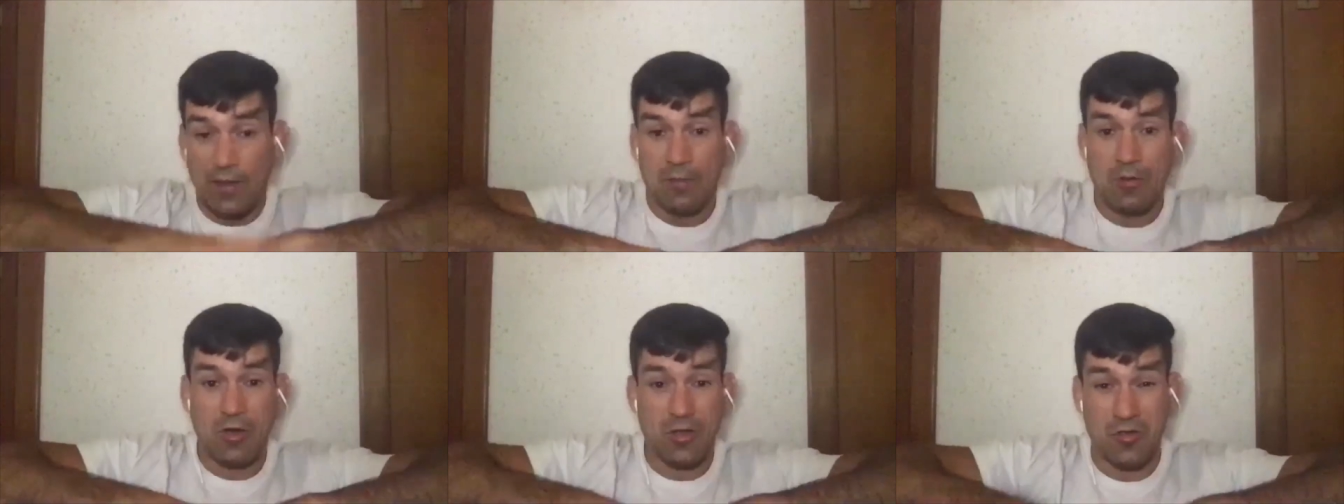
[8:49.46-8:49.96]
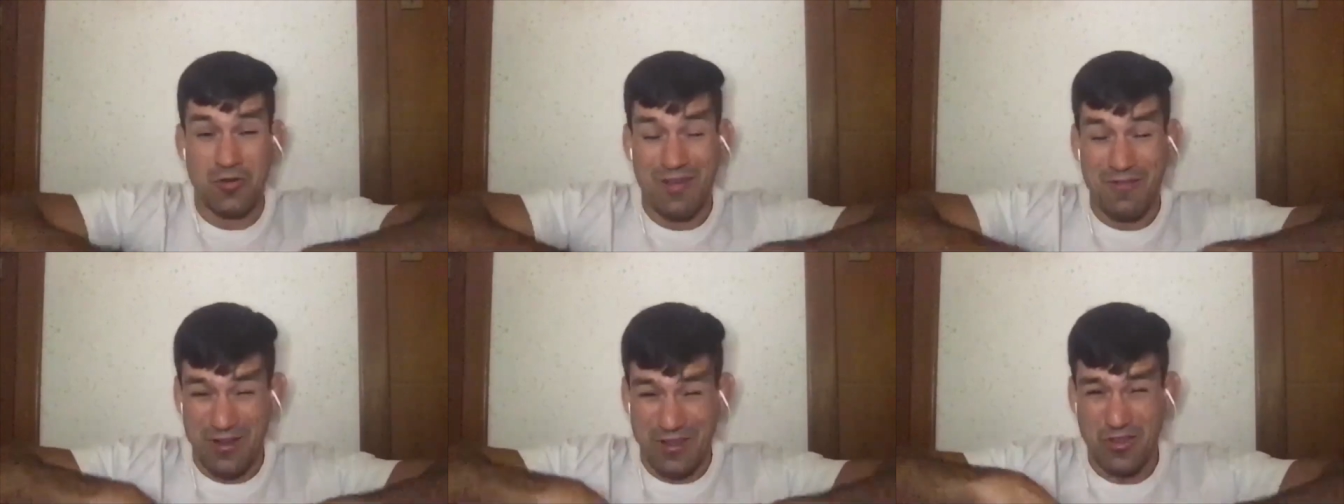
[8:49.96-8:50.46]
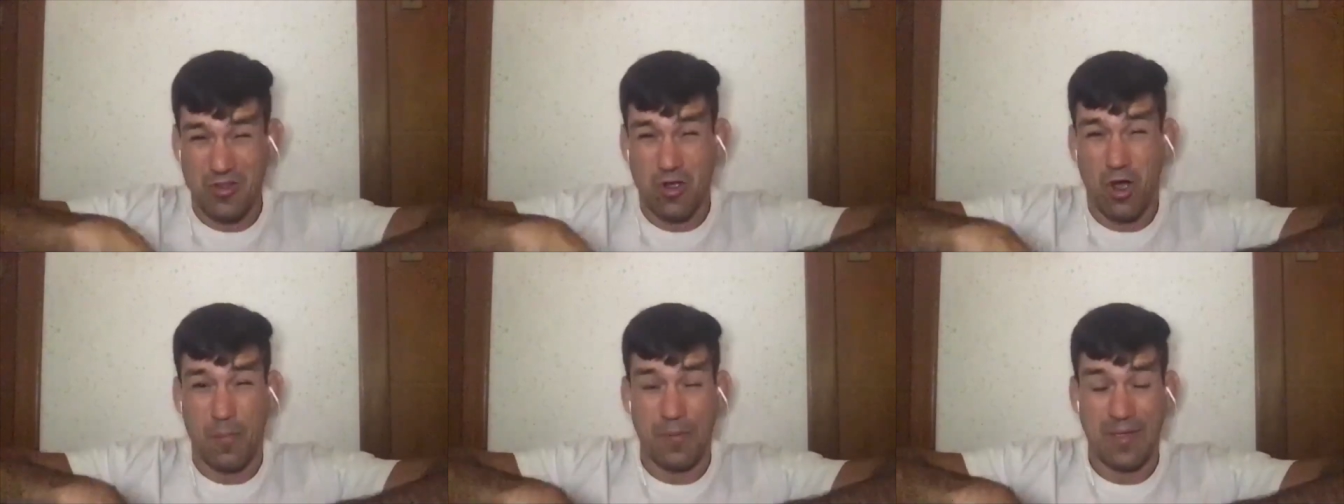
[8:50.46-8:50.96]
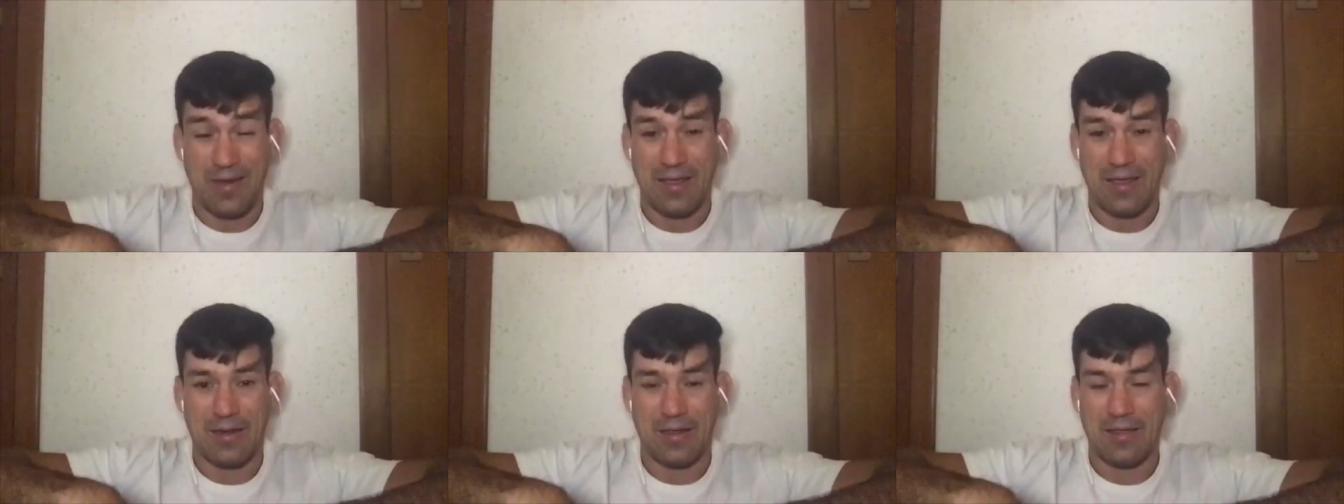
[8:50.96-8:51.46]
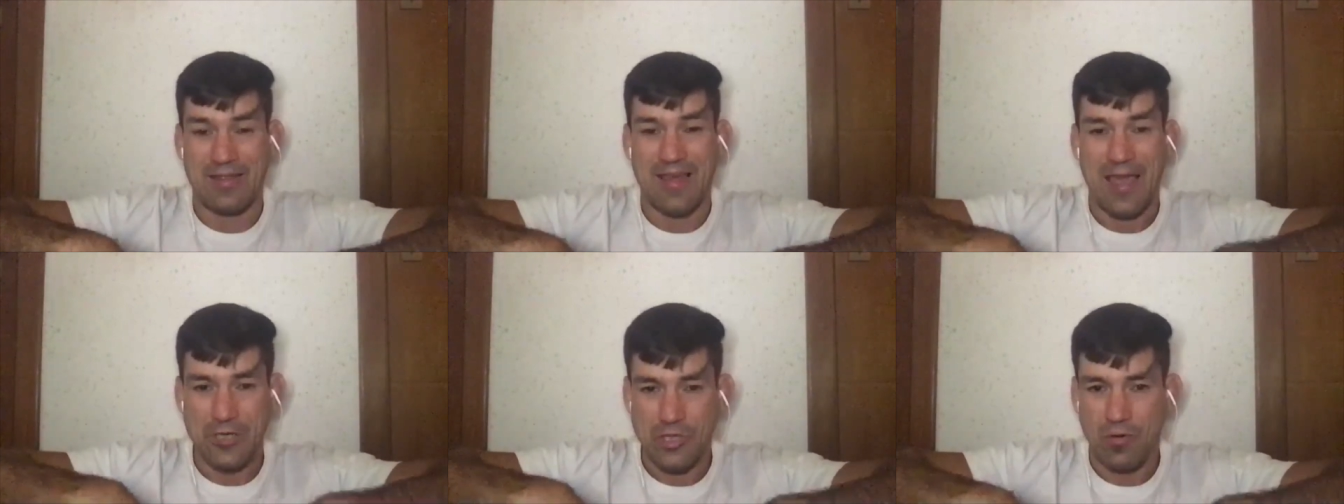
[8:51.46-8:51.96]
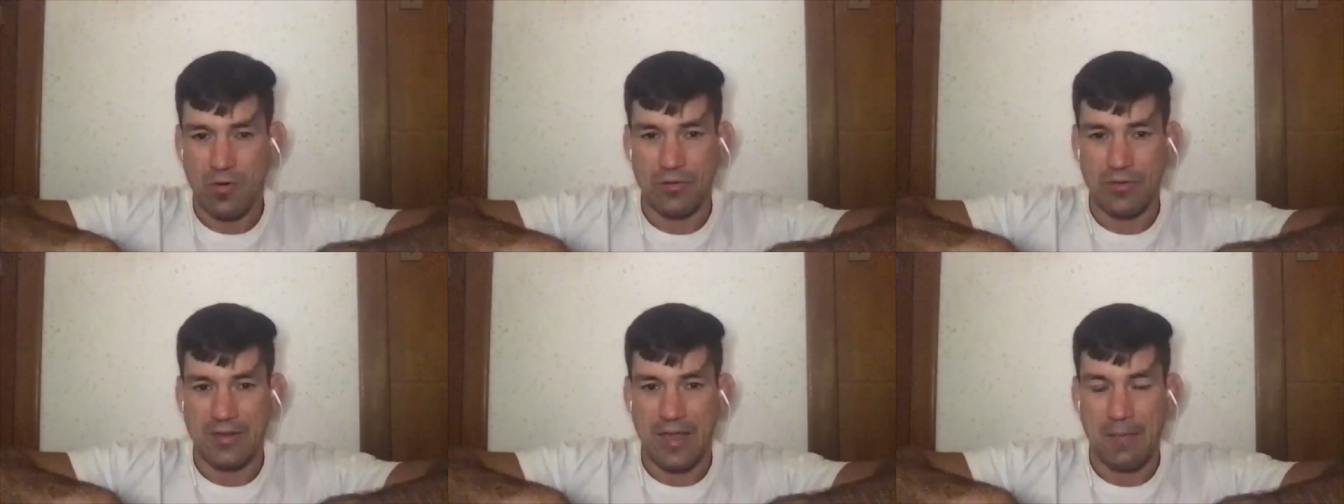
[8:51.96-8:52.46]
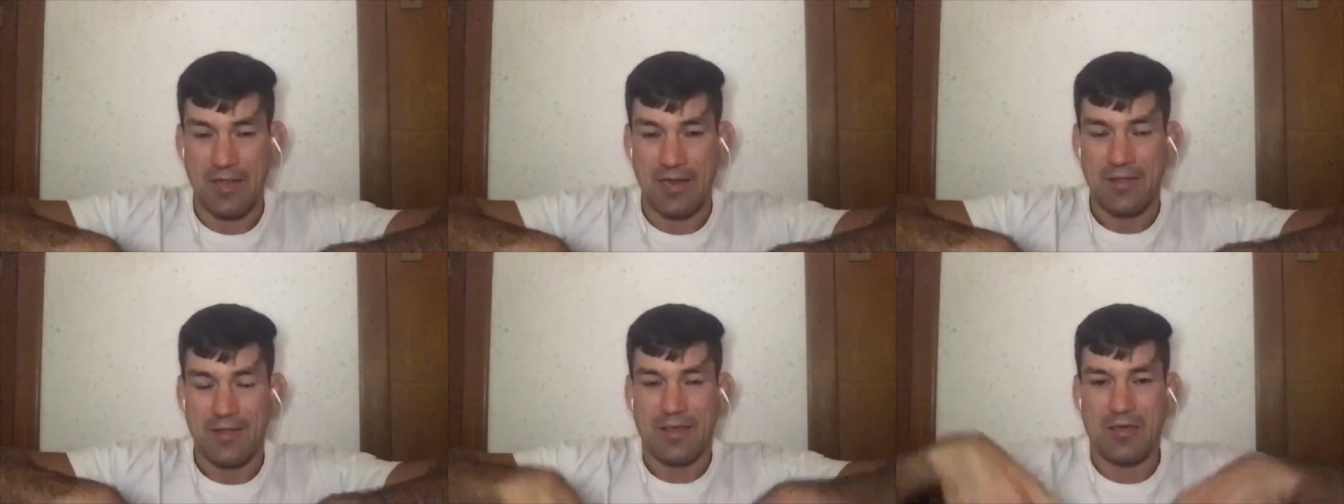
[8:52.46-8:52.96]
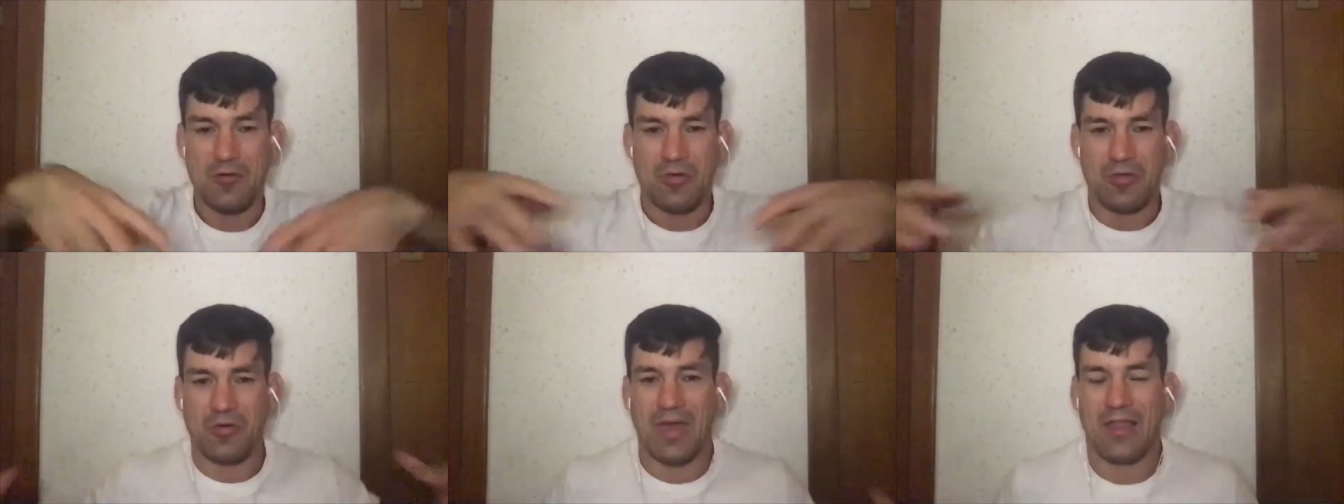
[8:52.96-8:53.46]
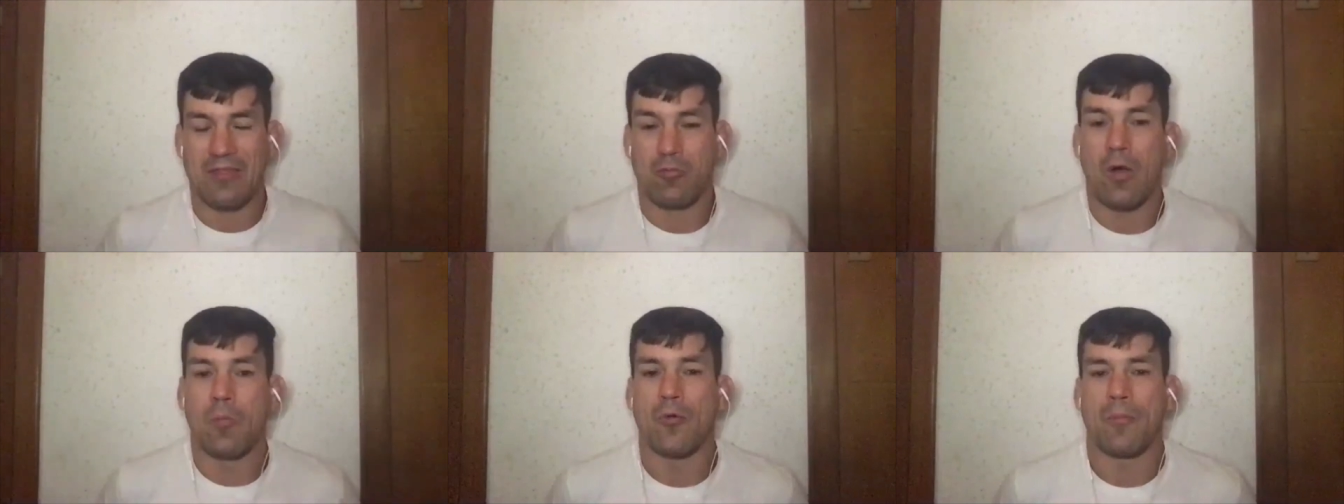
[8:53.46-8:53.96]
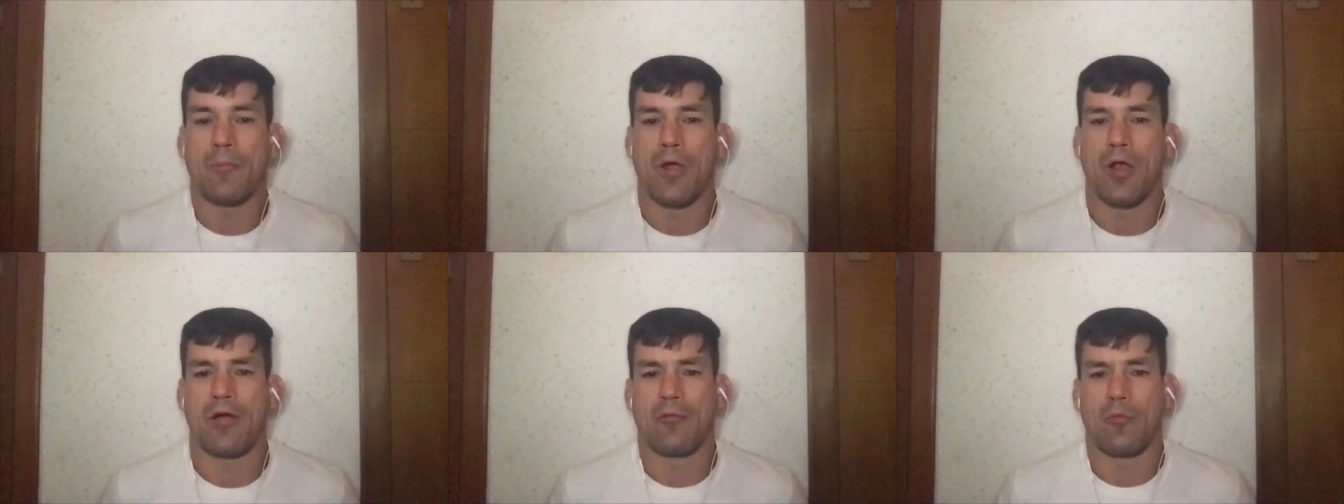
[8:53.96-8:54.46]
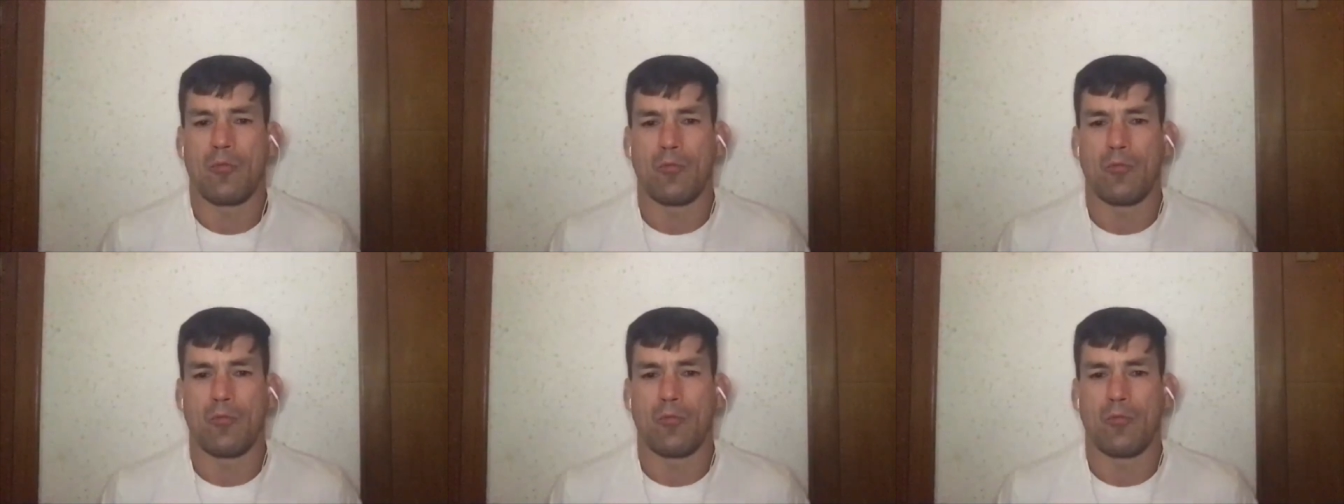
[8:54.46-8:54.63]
because you never stop and, and it's action all the time and you, you get well prepared